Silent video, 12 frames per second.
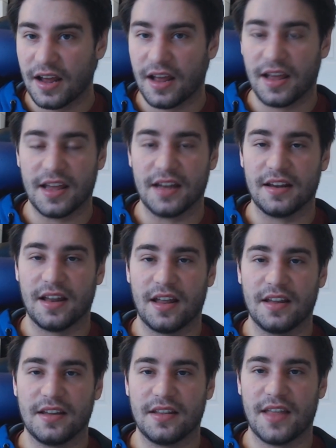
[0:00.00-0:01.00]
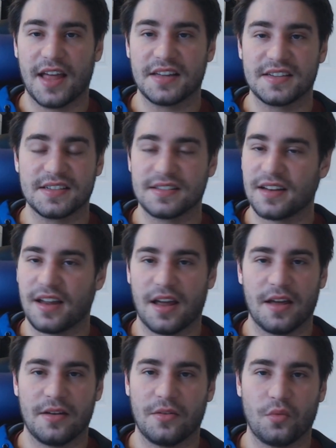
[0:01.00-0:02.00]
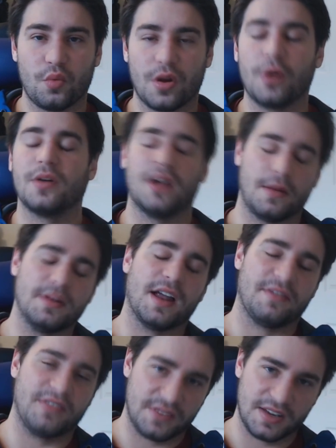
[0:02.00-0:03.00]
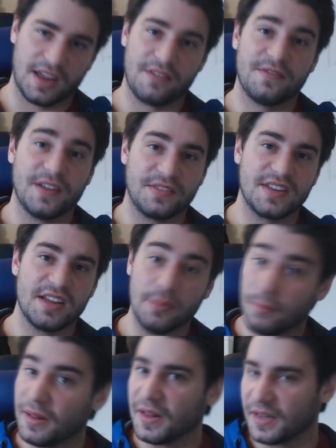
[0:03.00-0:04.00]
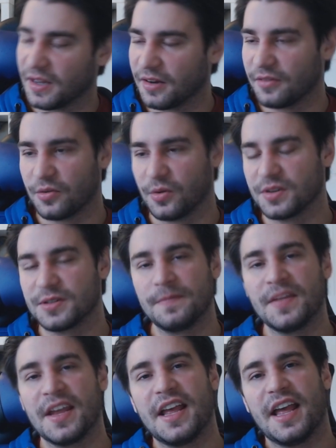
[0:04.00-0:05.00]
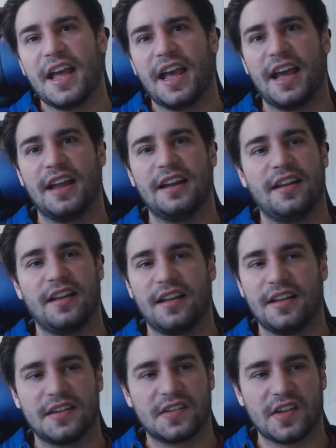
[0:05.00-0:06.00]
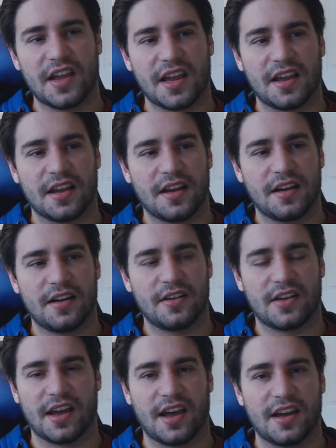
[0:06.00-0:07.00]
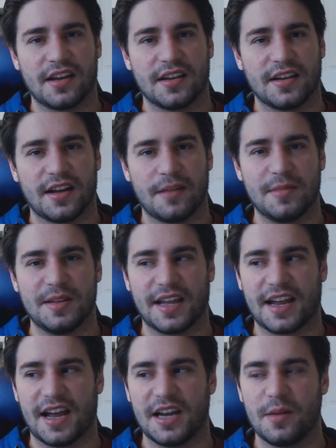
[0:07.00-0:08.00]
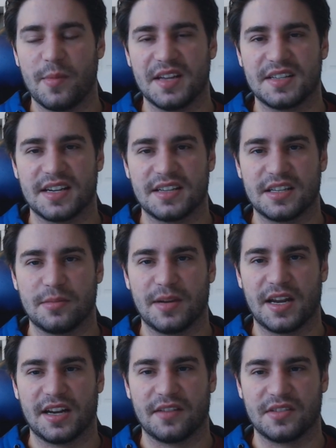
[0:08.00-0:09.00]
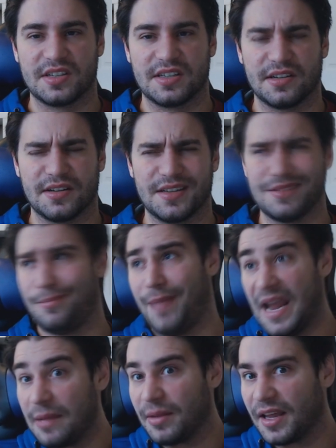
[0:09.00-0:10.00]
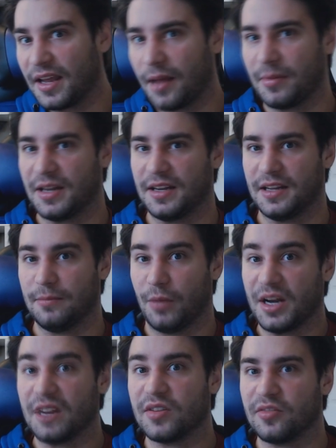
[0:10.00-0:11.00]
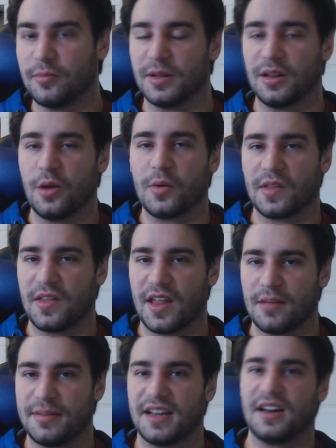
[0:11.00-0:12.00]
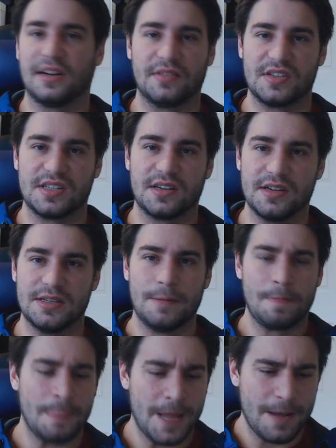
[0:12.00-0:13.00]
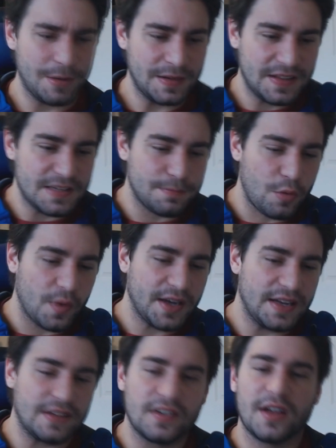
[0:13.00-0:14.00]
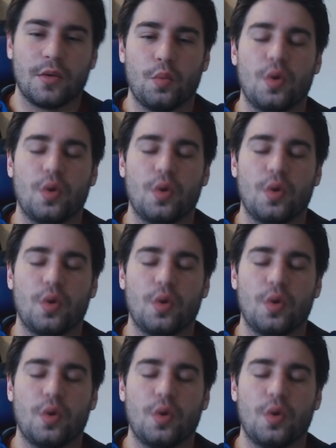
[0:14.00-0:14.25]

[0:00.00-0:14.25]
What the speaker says: And that's... Oh, no, not 15k. 15 million, of course. And it's Okay. I mean, that kind of made sense at the beginning of the series. Maybe. I mean, he might have even been lower than that at the beginning of the series. But at this point, it's like,